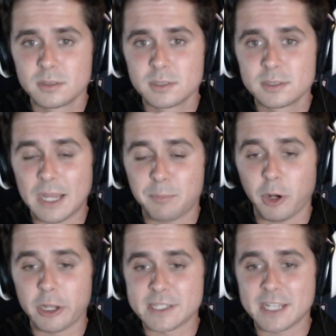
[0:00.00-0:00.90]
That
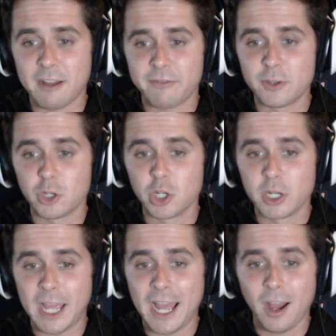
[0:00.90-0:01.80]
probably does not feel
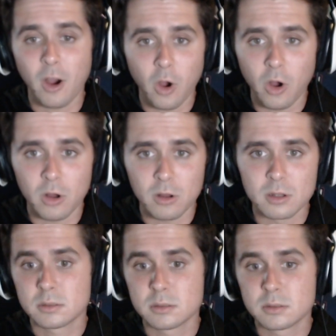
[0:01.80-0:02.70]
good at all.